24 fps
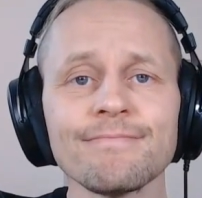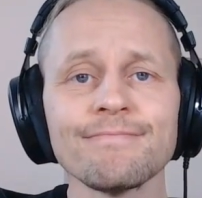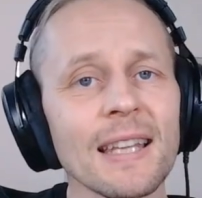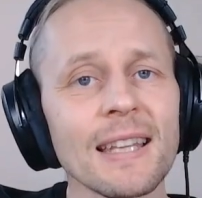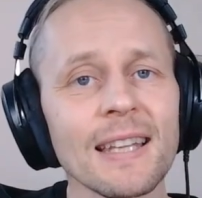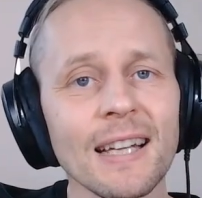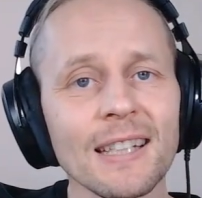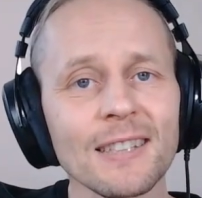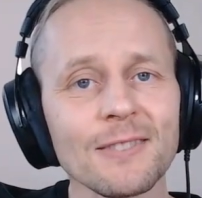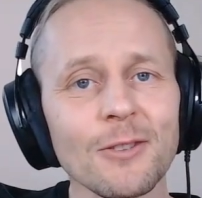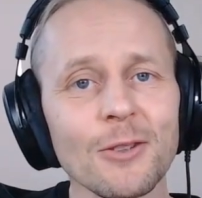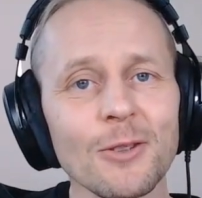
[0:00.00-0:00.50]

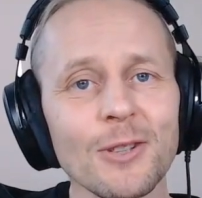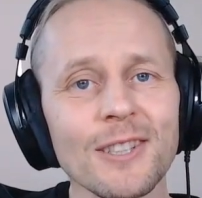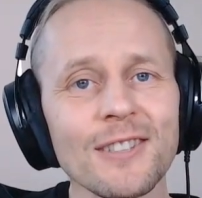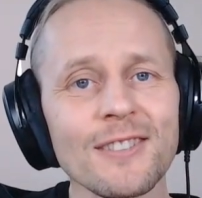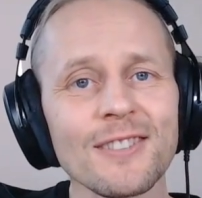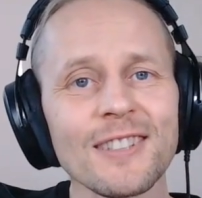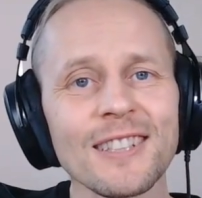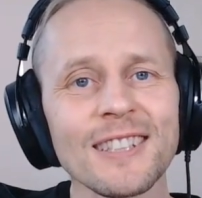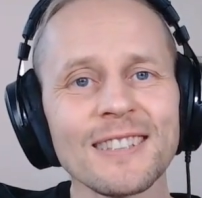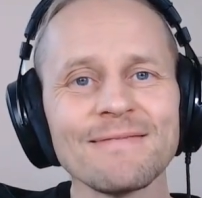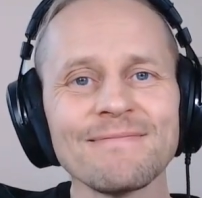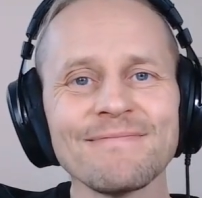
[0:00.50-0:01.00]
Thanks for
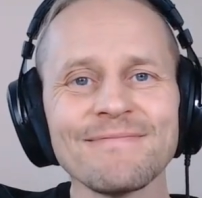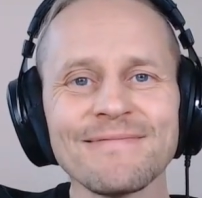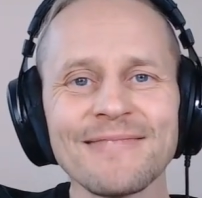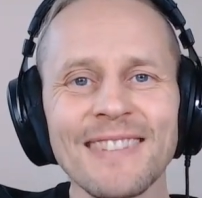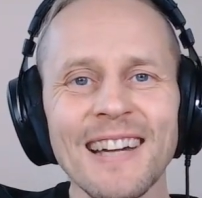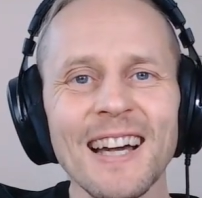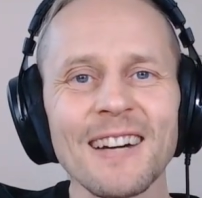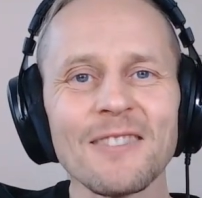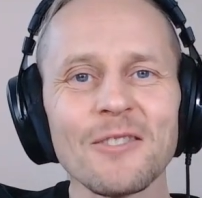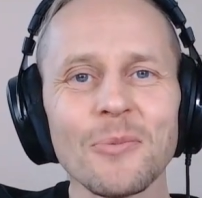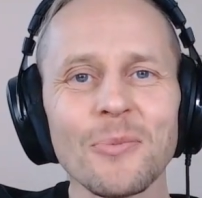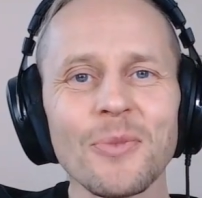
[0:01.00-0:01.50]
listening.
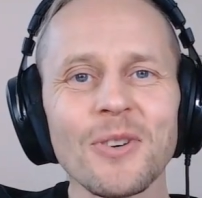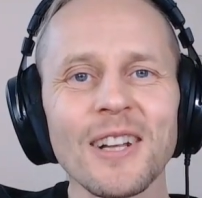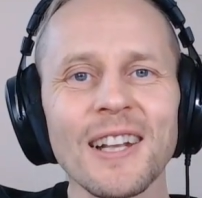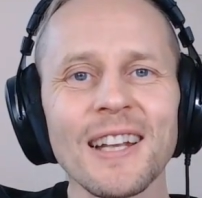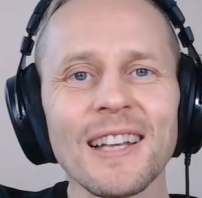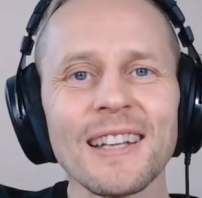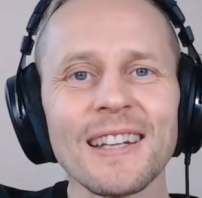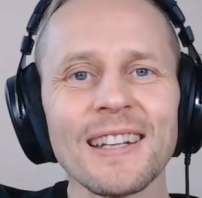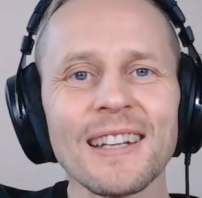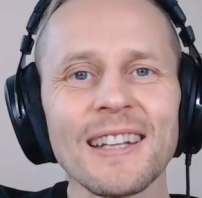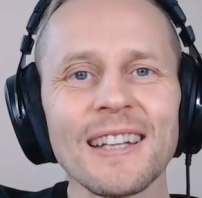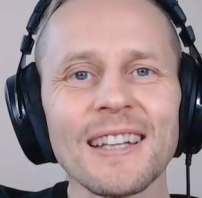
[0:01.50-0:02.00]
Have a
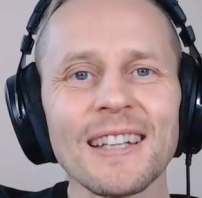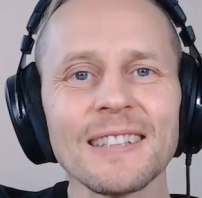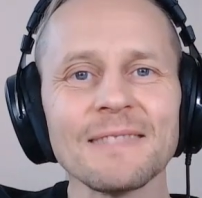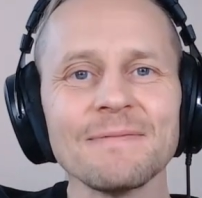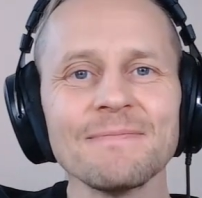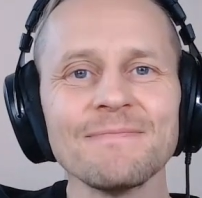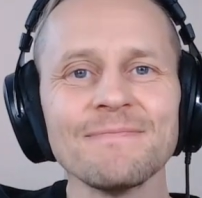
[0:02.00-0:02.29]
brilliant day.